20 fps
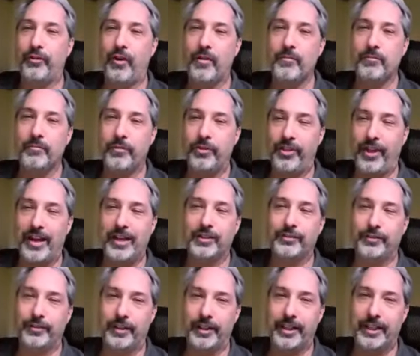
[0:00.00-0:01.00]
from
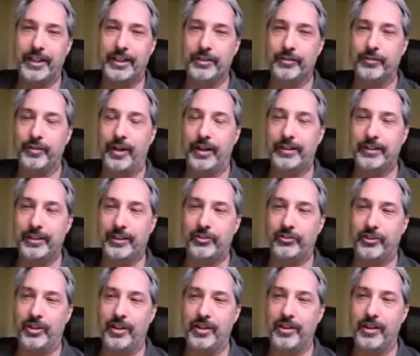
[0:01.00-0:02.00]
thankfully, at
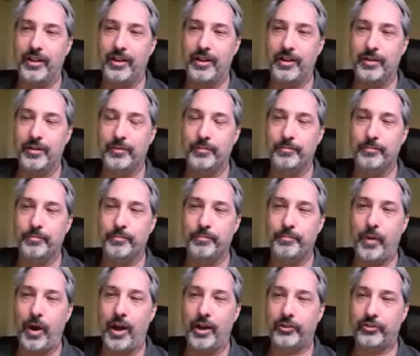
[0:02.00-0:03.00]
least in the
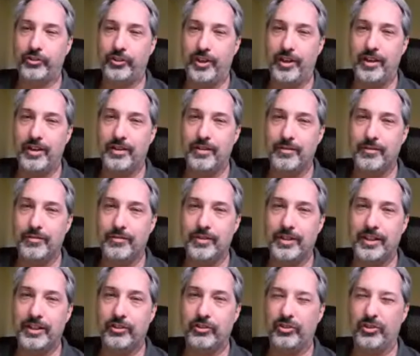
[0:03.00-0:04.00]

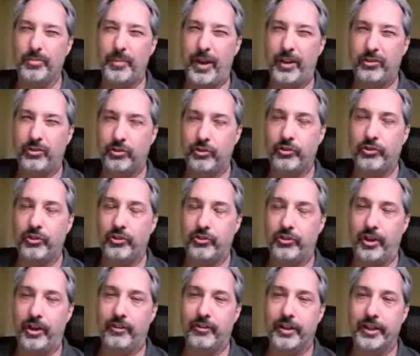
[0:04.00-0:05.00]
Boston, Eastern
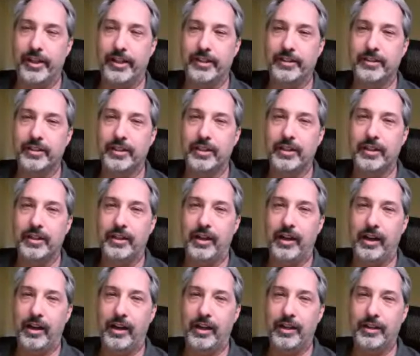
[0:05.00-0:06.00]
Massachusetts area,
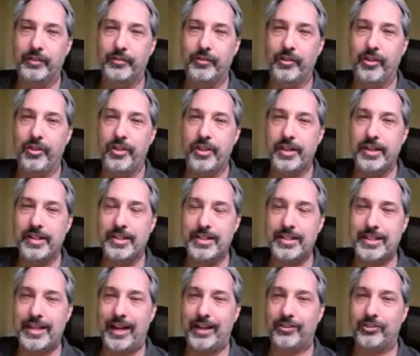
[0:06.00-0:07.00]

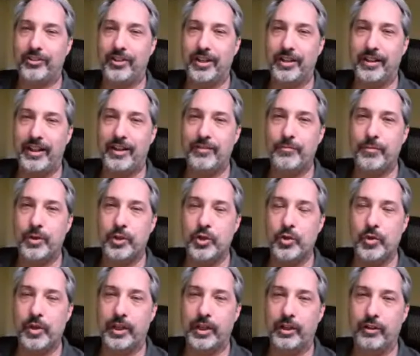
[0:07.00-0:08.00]
the testing they've been
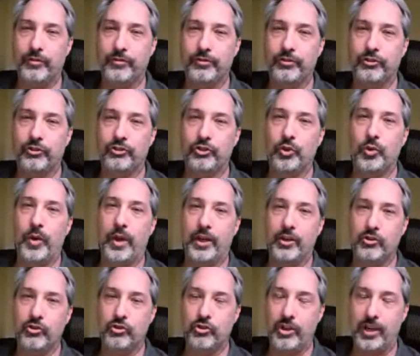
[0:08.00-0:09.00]
doing of
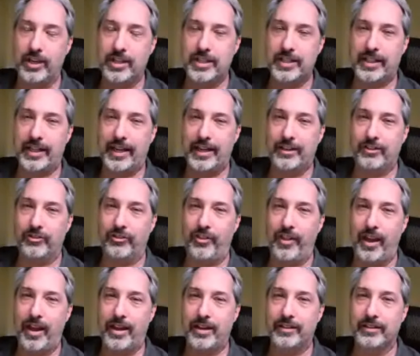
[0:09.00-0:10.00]
sewage indicates
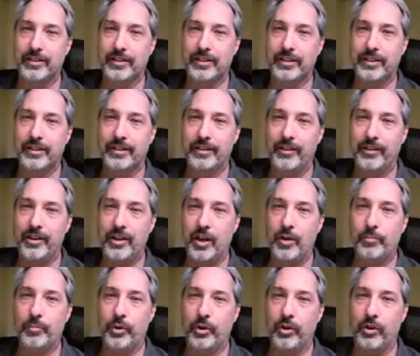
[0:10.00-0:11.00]
that the
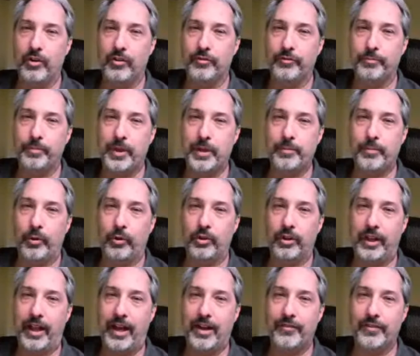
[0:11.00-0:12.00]
number of
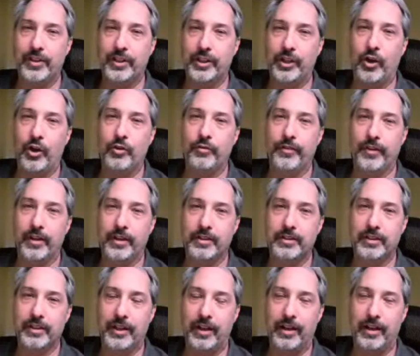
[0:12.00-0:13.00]
people having
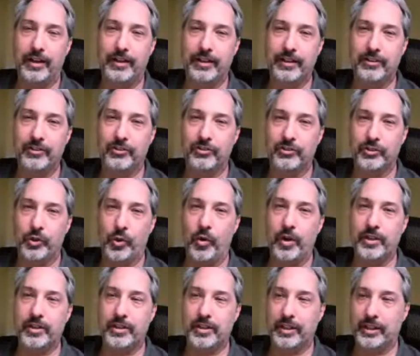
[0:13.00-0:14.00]
COVID is
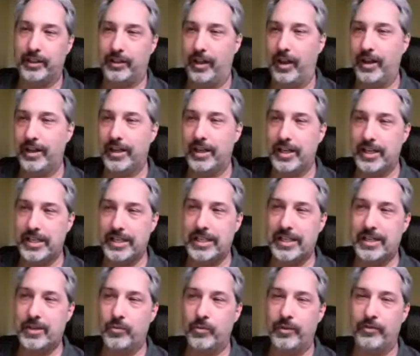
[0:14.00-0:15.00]
going to decline. And
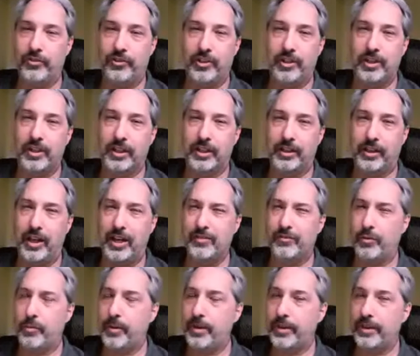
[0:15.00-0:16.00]
indeed, we've seen a
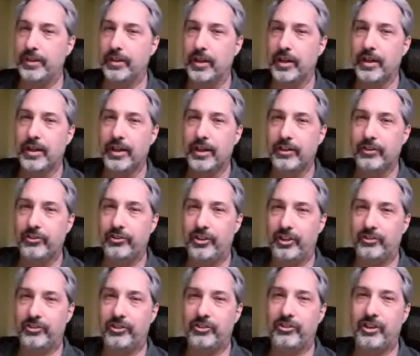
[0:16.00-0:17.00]
decline from, I think,
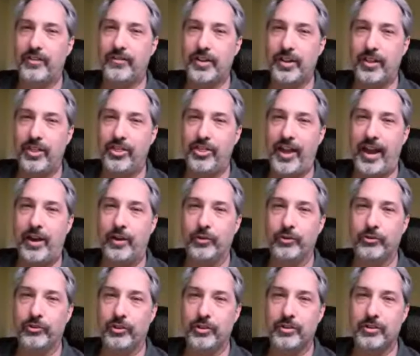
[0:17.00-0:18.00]

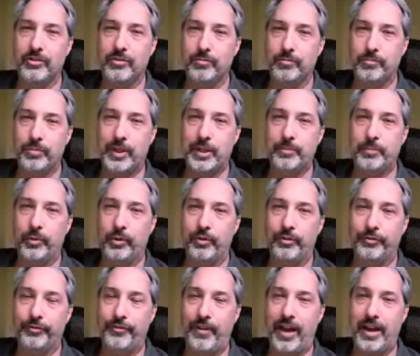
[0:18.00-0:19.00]
67,000
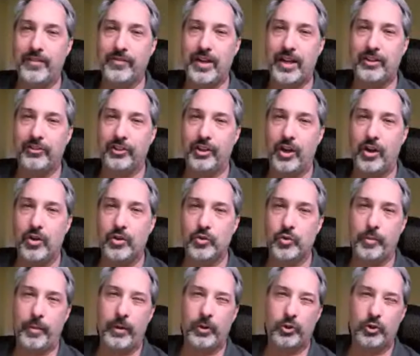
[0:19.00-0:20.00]
people 5 days ago
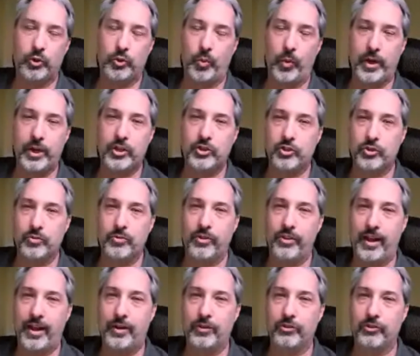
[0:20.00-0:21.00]
to about
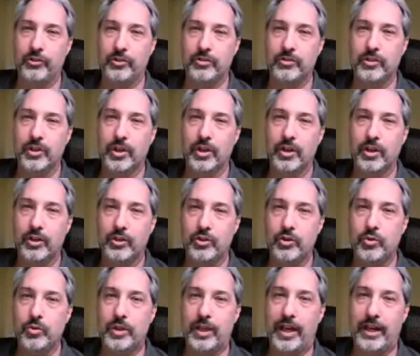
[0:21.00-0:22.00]
22,000
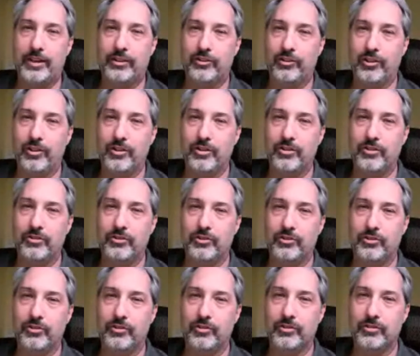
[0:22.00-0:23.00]
new
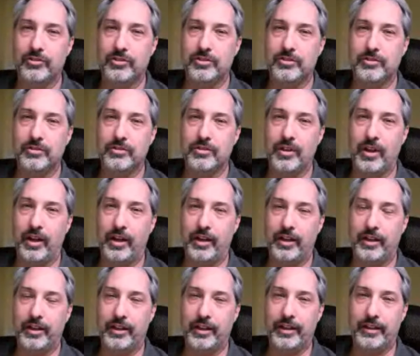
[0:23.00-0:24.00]
cases
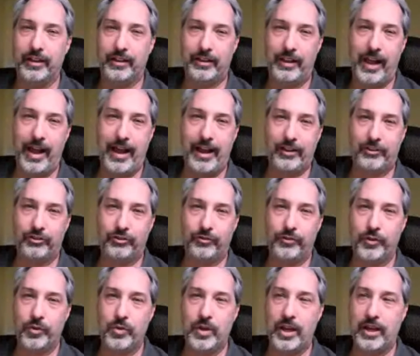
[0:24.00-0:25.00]
in the
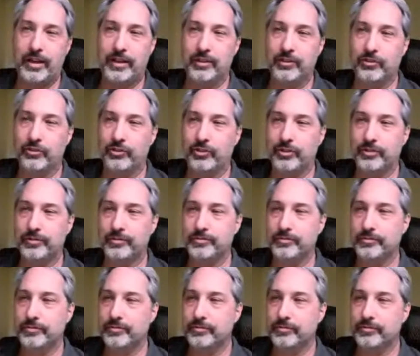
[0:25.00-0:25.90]
last few days.